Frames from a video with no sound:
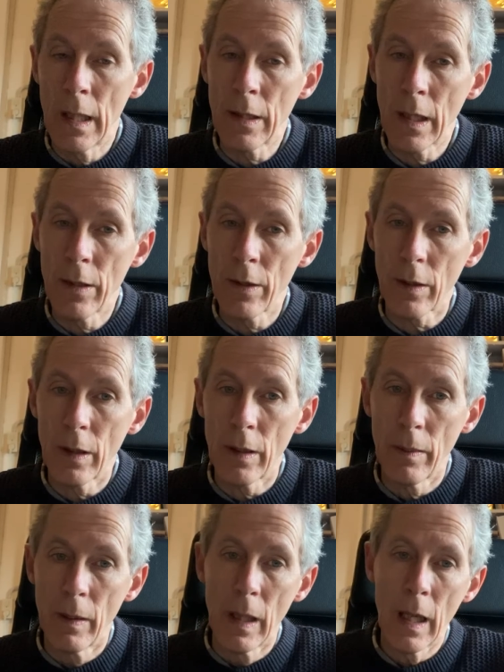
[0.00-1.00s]
and
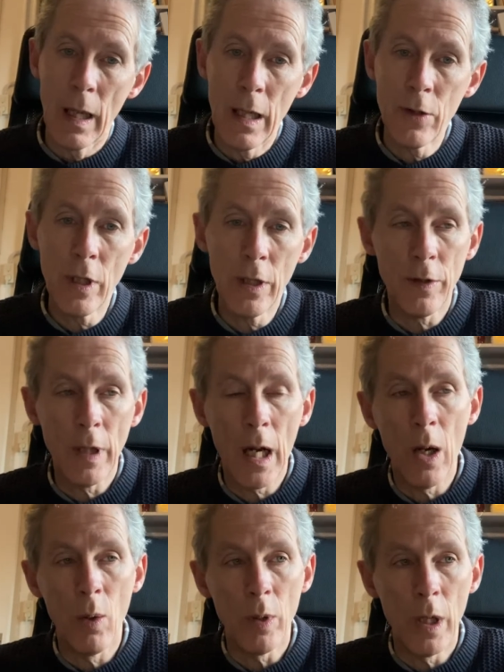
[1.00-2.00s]
is it
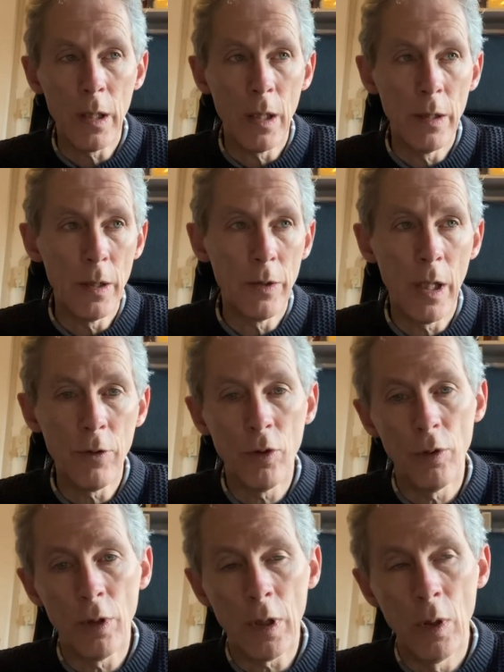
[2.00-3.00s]
now
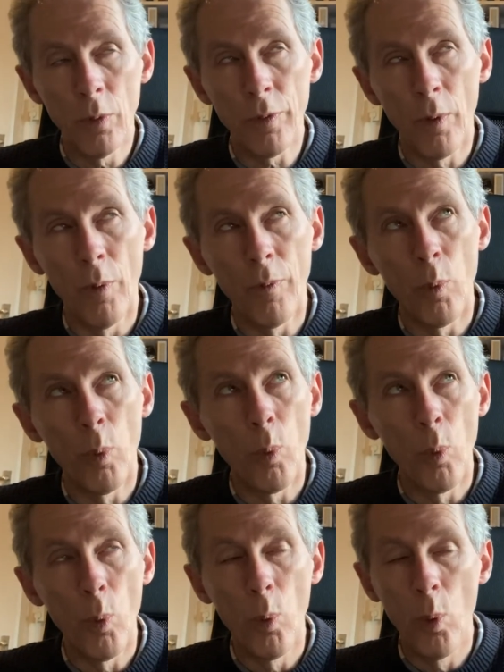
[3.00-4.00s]
that you,
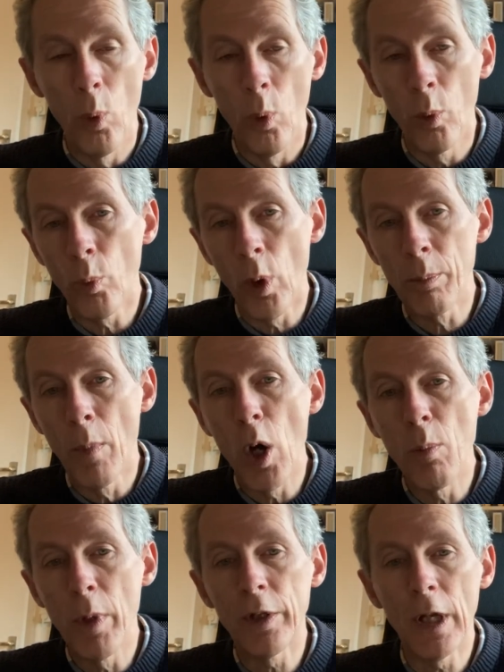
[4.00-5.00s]
on what
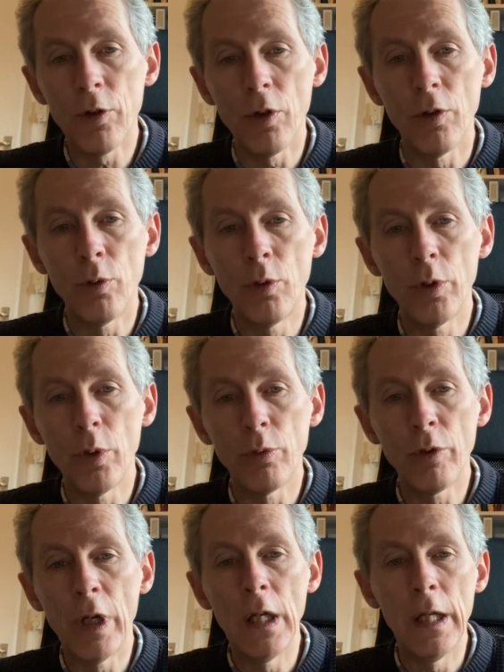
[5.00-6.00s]
moment that do
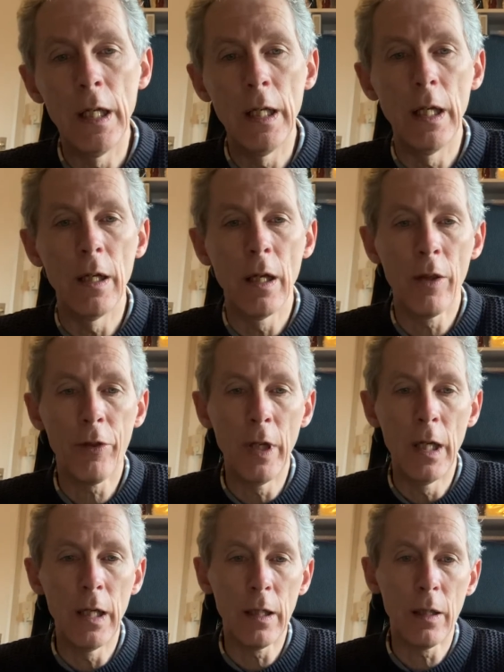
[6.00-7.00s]
you really
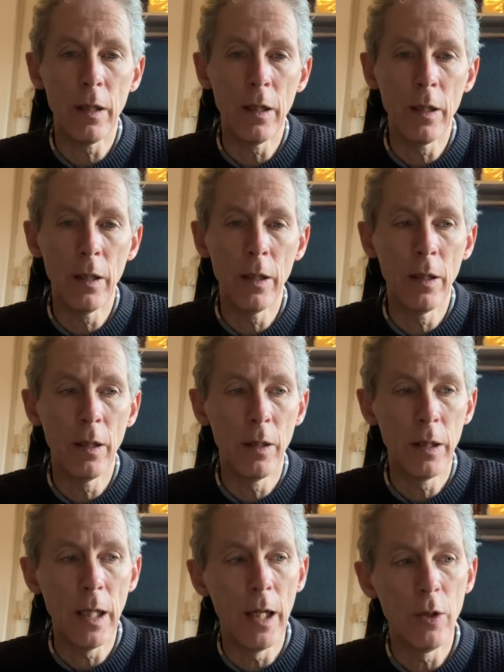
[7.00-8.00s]
think,
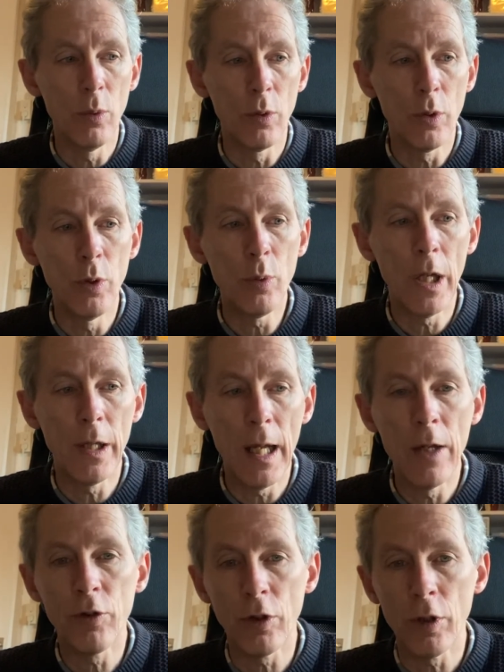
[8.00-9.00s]
you can
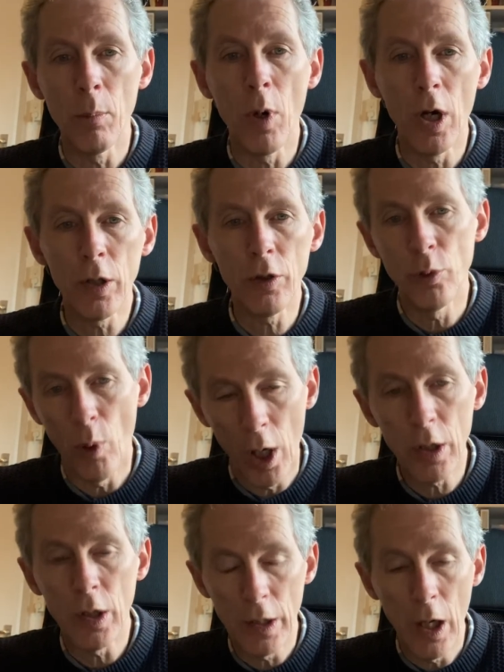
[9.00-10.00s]
enter the market? You
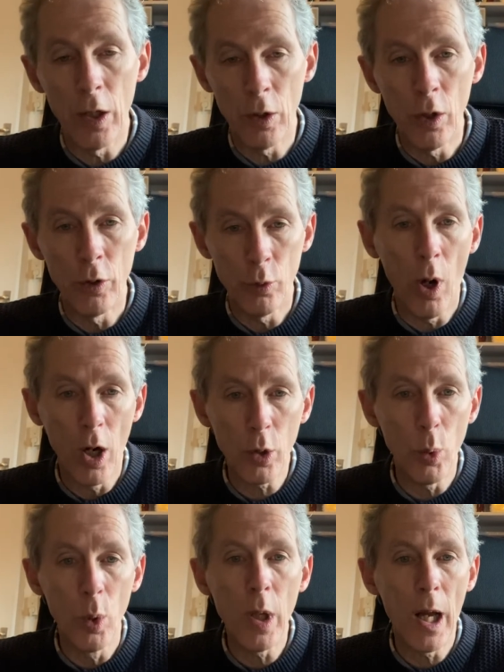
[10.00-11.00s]

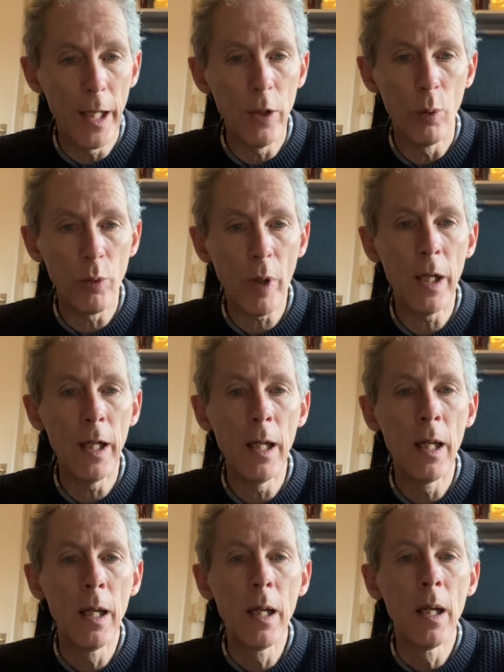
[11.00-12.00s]
are online
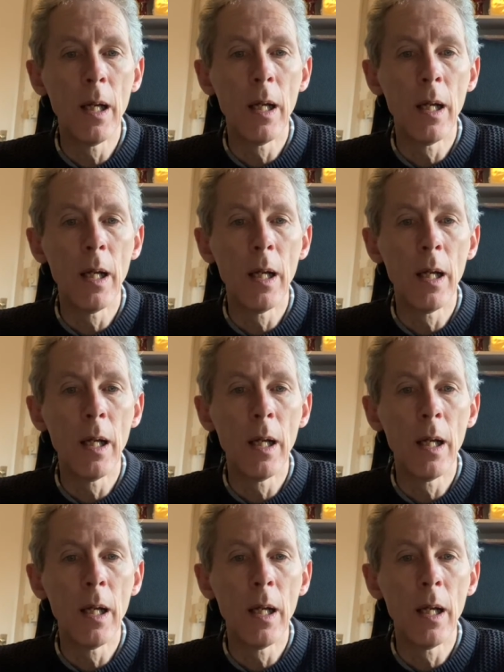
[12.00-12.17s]
already,